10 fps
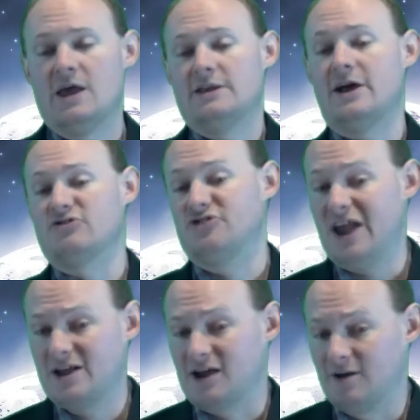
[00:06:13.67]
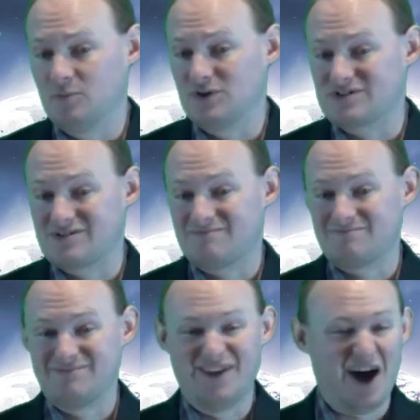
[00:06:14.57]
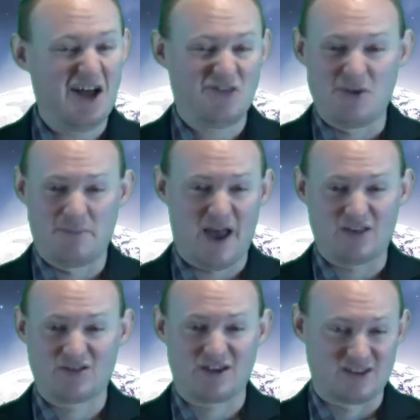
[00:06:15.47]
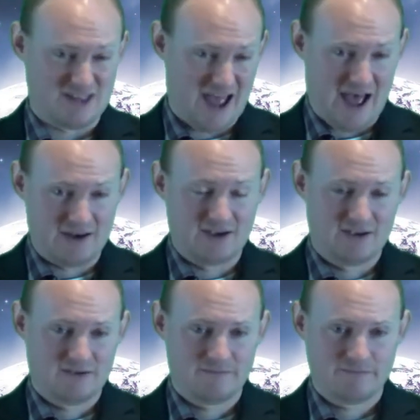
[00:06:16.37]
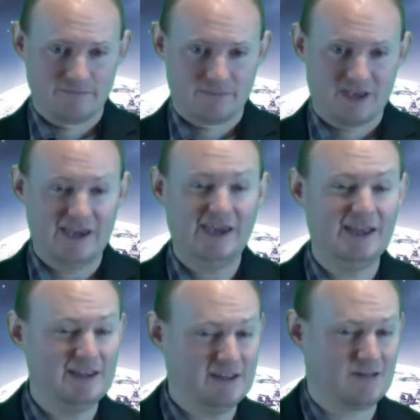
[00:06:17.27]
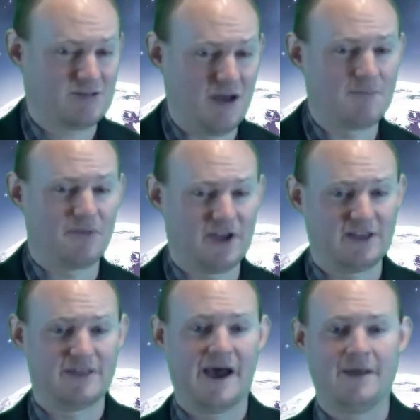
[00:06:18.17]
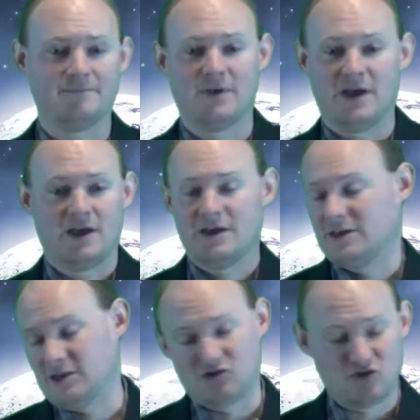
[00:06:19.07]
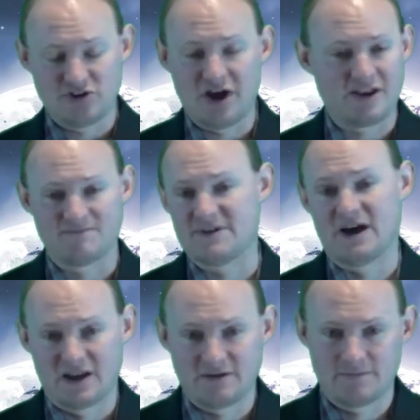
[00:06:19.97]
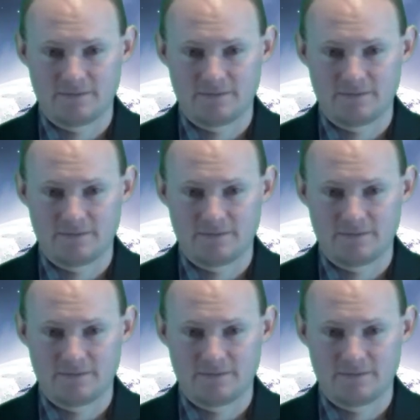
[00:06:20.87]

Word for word: Now, Jacob was not the best dad. He did something that he should not have done.